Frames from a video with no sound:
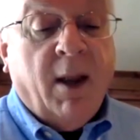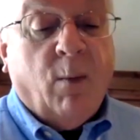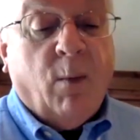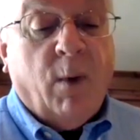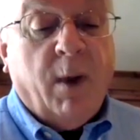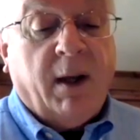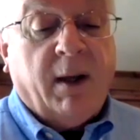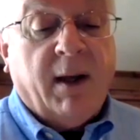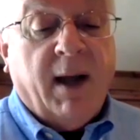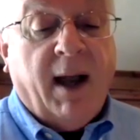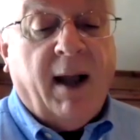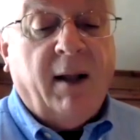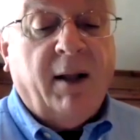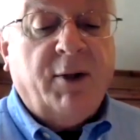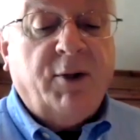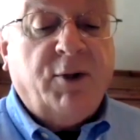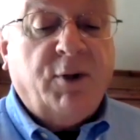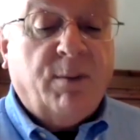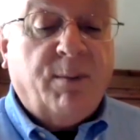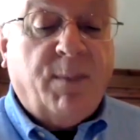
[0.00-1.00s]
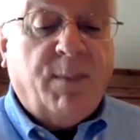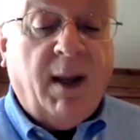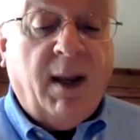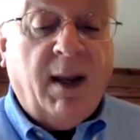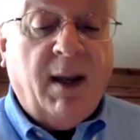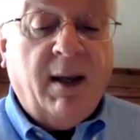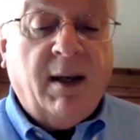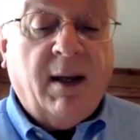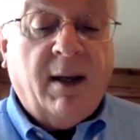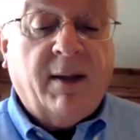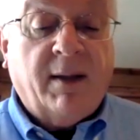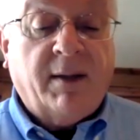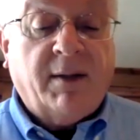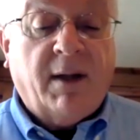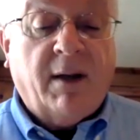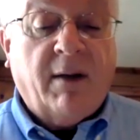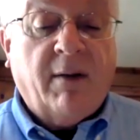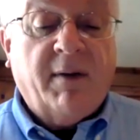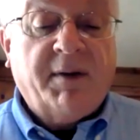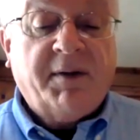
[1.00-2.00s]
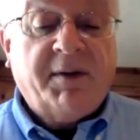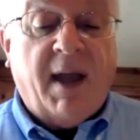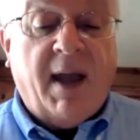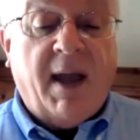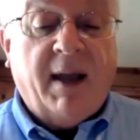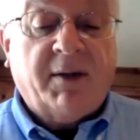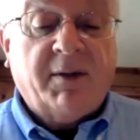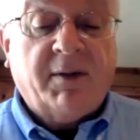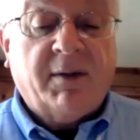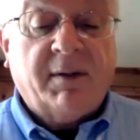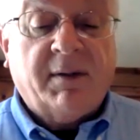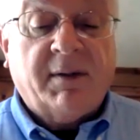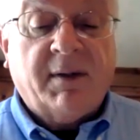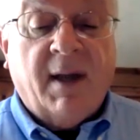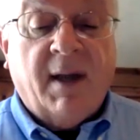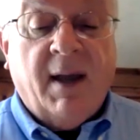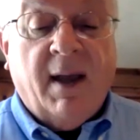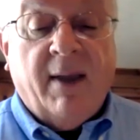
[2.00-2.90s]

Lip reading: We acknowledge your pain and the terrorist actions